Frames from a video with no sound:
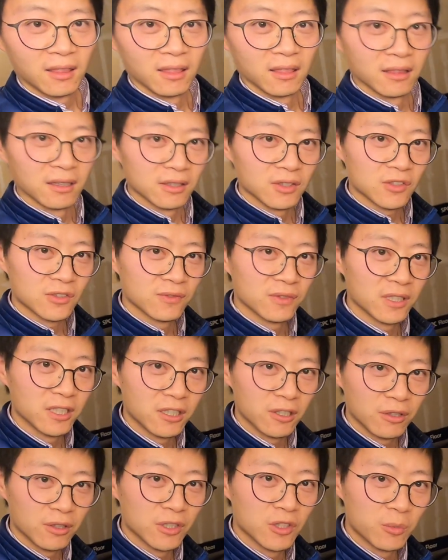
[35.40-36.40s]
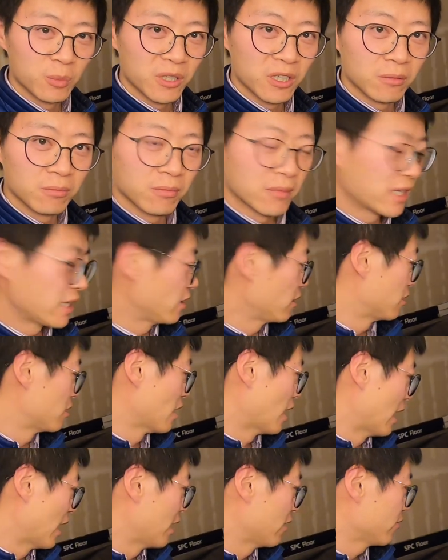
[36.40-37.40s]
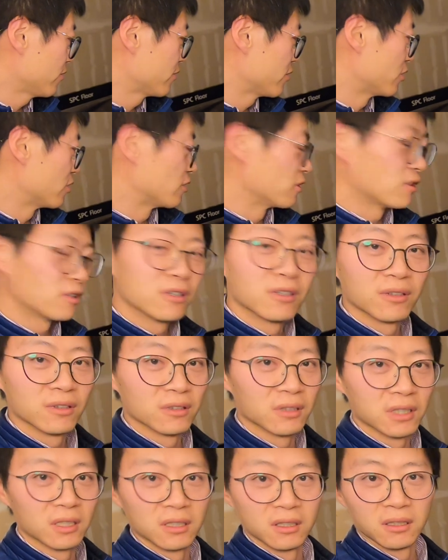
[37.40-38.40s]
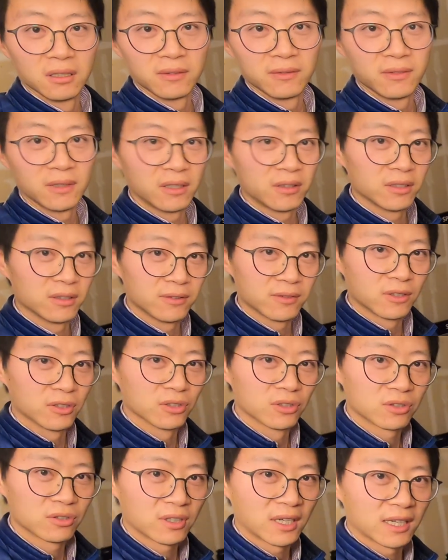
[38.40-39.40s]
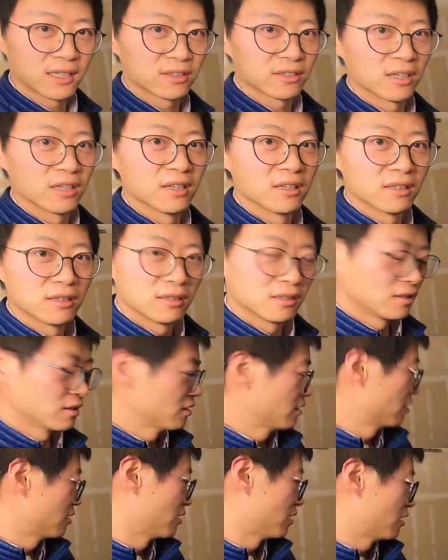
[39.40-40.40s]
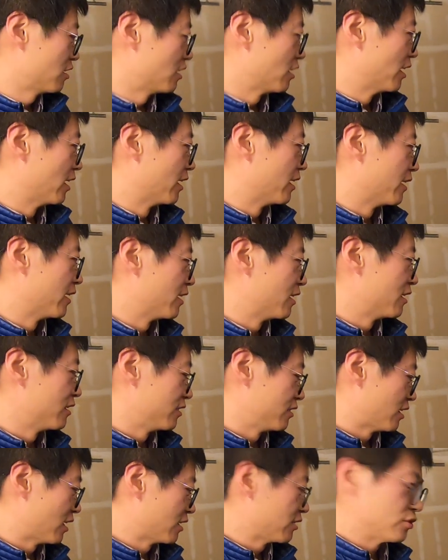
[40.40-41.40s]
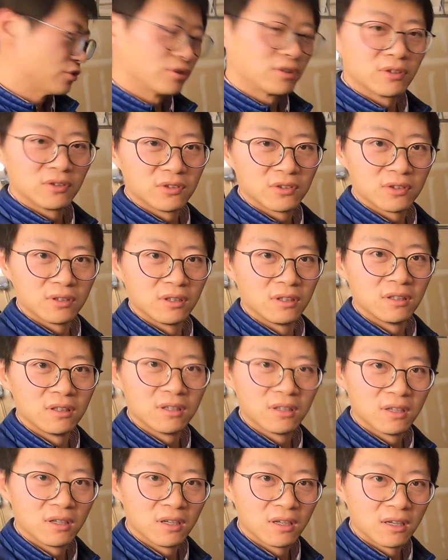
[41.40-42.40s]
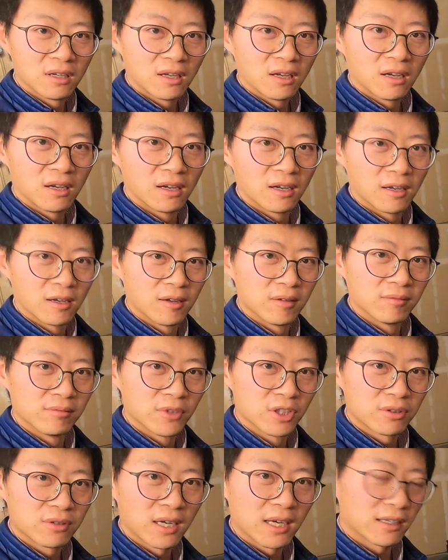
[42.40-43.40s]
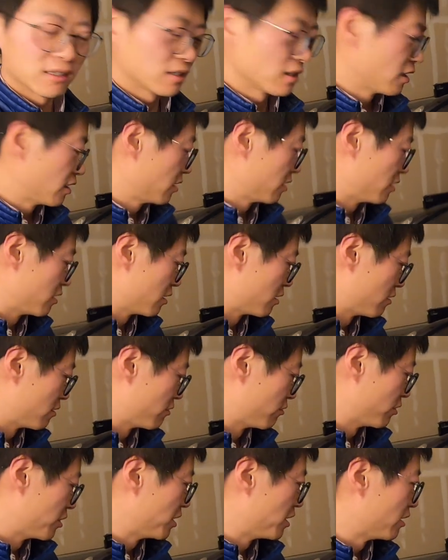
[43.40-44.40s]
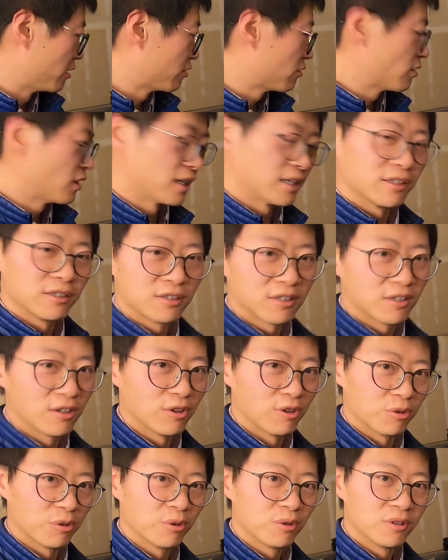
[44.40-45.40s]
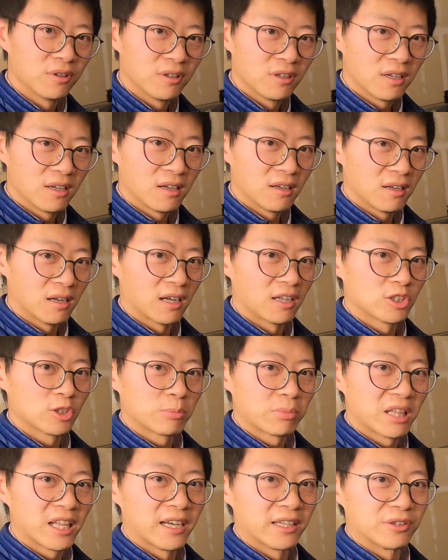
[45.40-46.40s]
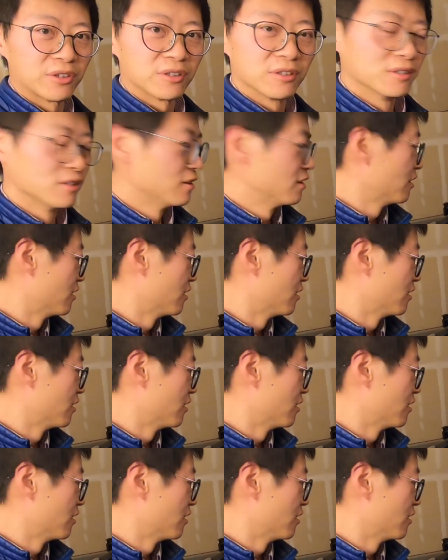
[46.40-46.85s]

This video is being made after the very first track day, and as you can see, the track day didn't really quite go as planned.